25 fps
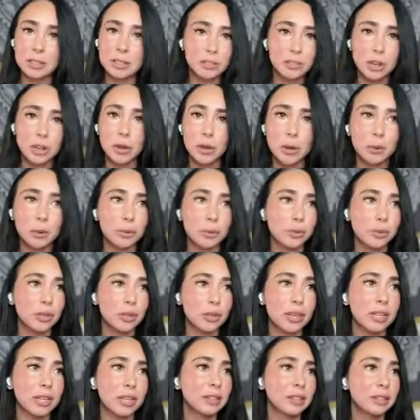in the
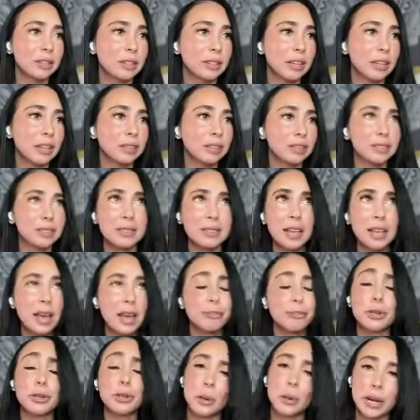stone and
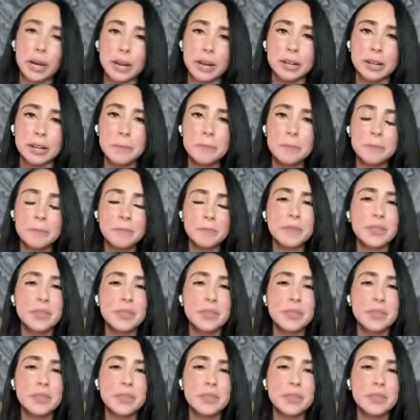everywhere.